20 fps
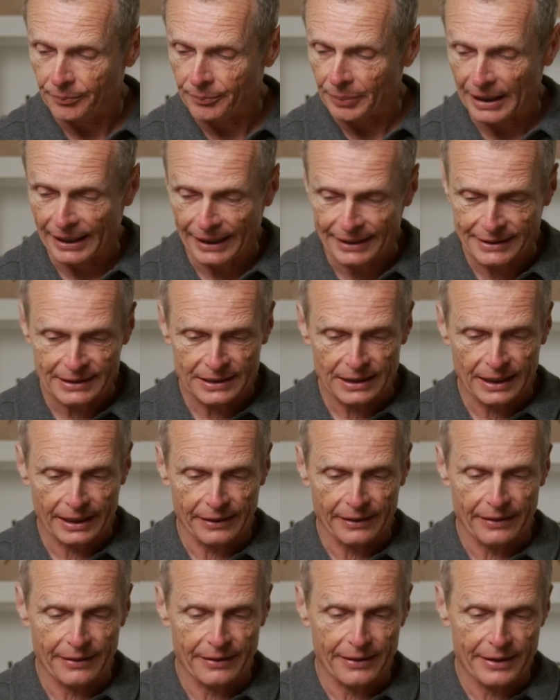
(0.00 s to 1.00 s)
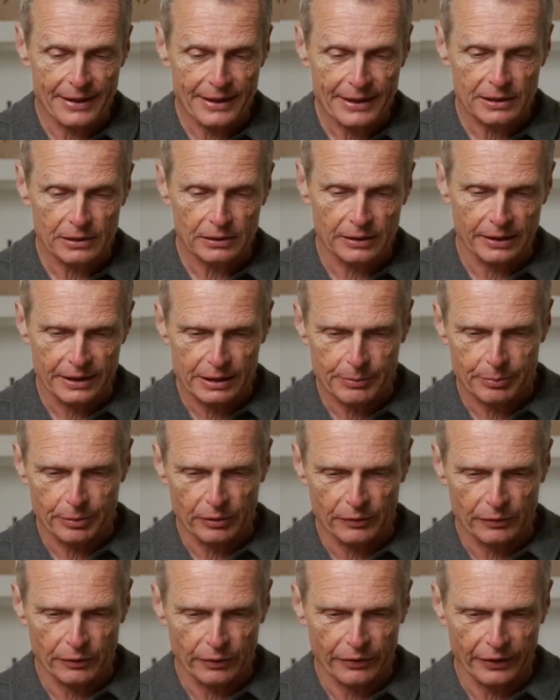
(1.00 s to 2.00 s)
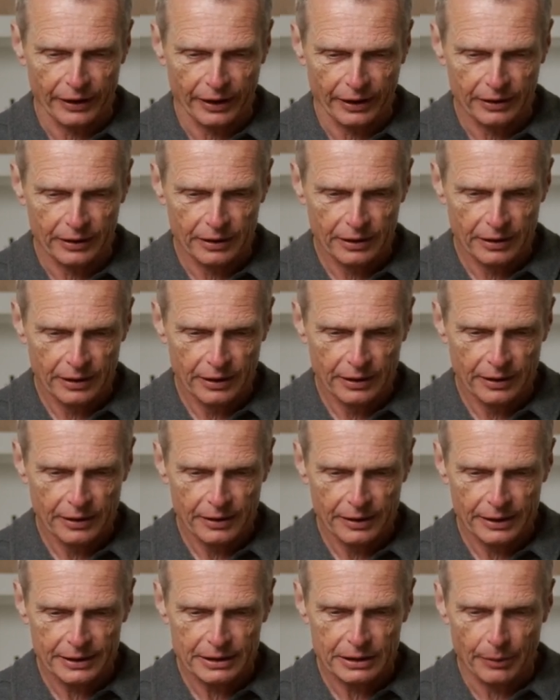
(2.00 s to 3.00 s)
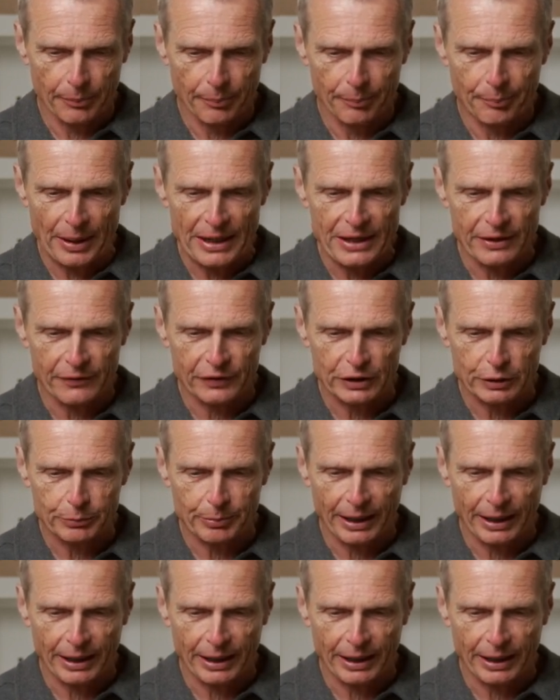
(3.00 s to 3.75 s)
patterns like this. Look at this beautiful thing. This is a bait fish